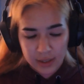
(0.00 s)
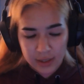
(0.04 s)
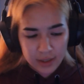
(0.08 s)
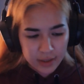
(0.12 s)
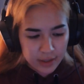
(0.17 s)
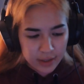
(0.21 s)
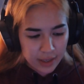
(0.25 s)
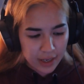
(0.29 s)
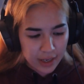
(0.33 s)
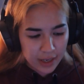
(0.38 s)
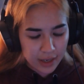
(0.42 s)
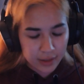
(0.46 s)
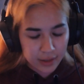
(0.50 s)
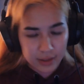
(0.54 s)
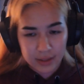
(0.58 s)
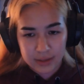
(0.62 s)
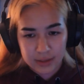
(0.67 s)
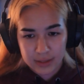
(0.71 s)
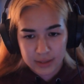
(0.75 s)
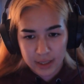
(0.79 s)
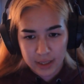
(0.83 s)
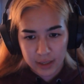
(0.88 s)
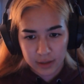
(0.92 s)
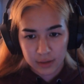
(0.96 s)
And he
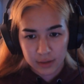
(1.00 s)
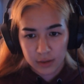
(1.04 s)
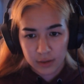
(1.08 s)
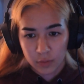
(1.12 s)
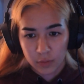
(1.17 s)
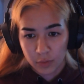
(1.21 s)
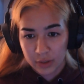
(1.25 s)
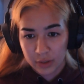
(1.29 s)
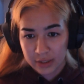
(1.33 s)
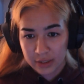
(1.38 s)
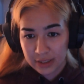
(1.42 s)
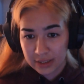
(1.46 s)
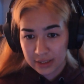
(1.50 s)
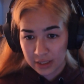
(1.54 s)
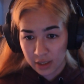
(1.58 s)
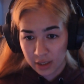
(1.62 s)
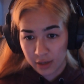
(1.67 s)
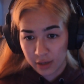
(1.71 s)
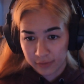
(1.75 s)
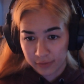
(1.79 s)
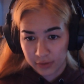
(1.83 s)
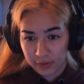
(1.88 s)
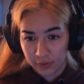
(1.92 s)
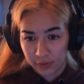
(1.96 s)
said, with Sisay on
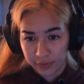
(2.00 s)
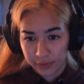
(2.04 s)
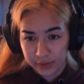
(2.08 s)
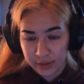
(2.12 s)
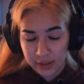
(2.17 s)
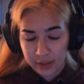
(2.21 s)
field,